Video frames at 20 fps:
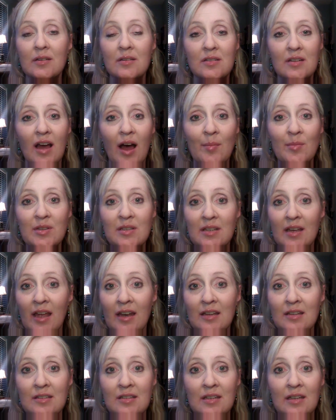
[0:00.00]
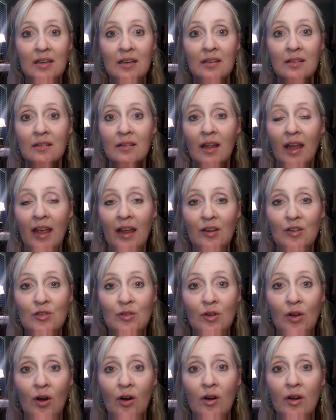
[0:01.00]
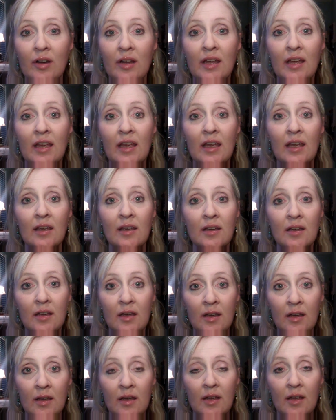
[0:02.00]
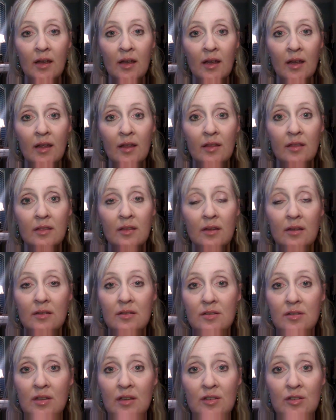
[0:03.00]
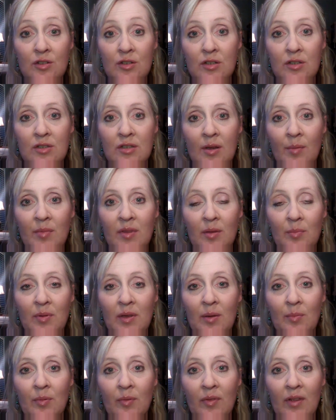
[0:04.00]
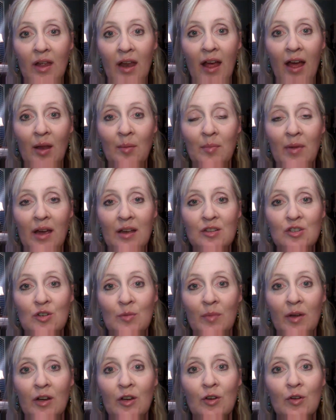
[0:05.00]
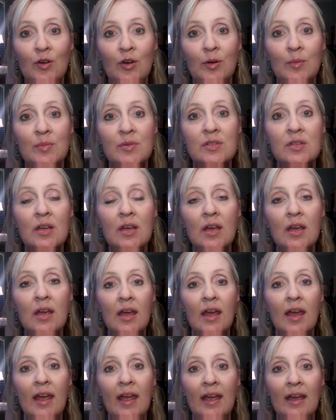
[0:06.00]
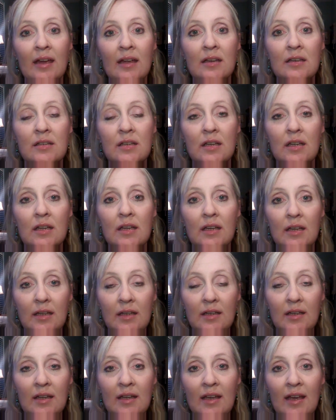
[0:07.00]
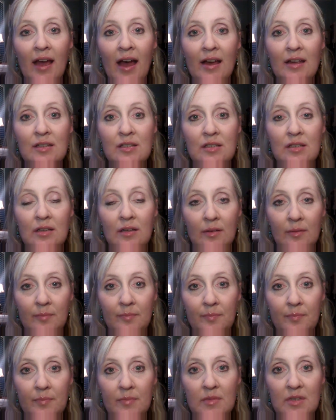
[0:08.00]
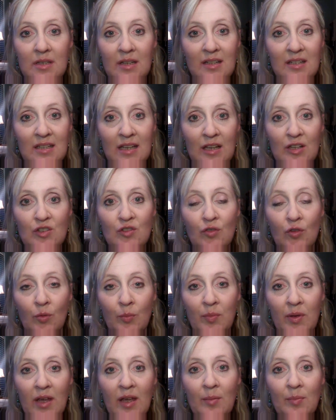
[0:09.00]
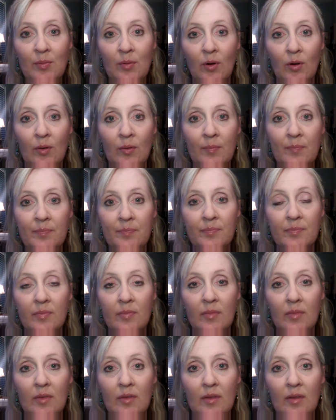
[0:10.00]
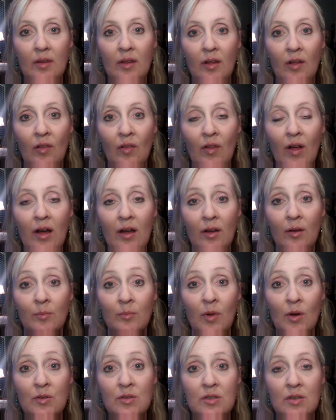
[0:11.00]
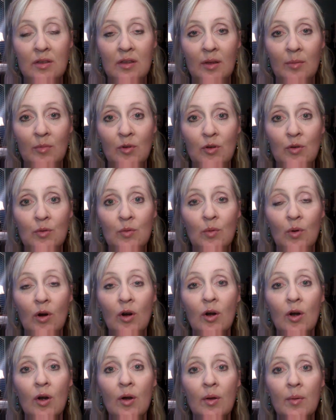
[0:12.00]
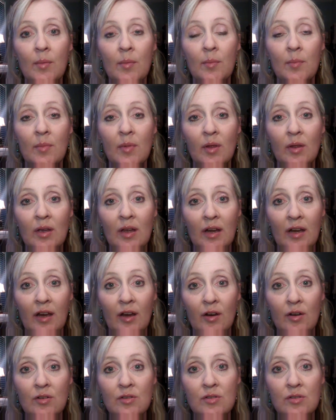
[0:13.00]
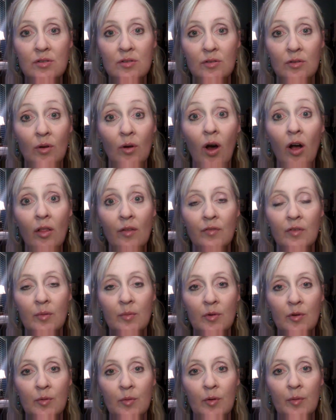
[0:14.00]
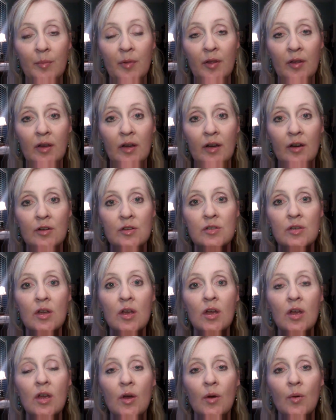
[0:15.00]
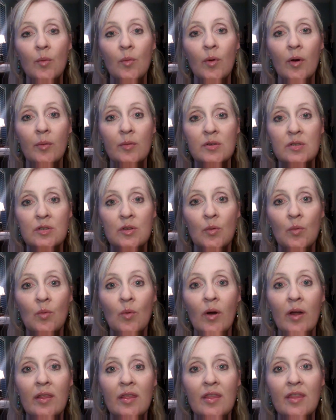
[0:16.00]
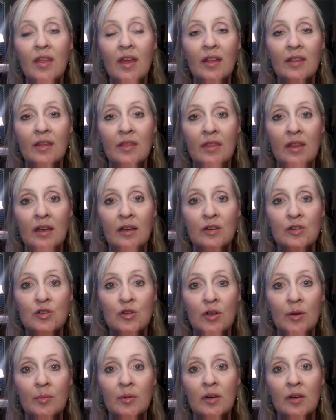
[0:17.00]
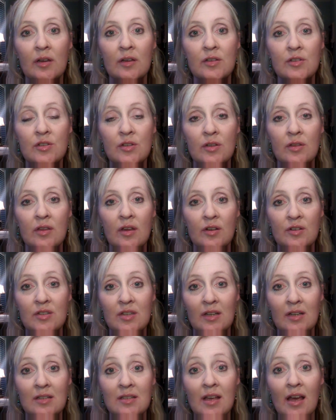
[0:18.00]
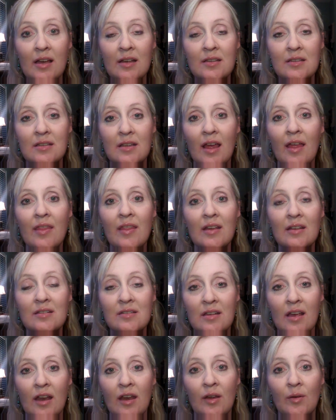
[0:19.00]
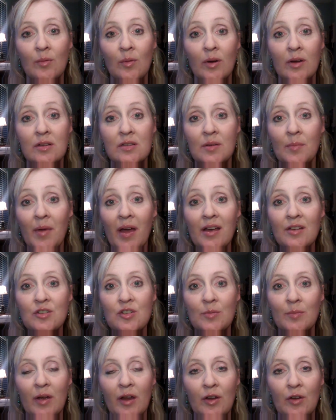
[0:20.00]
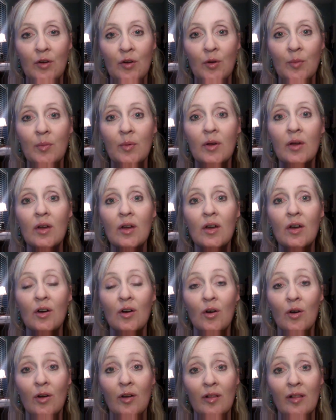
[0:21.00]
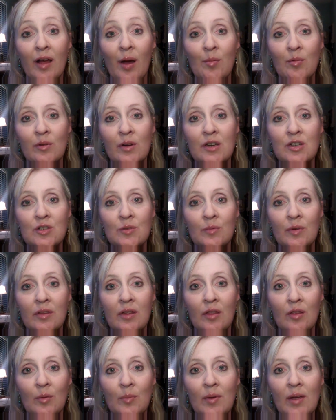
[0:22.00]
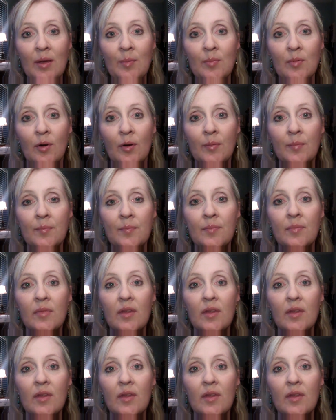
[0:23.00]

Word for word: Thomas Edison, Andrew Carnegie, these are just some of the people that had mastermind groups. And he asked successful people, a lot, most of them who were millionaires, all of them who were millionaires, what was the one thing that they attributed to their success, and they said it was a mastermind group or collaboration with other people.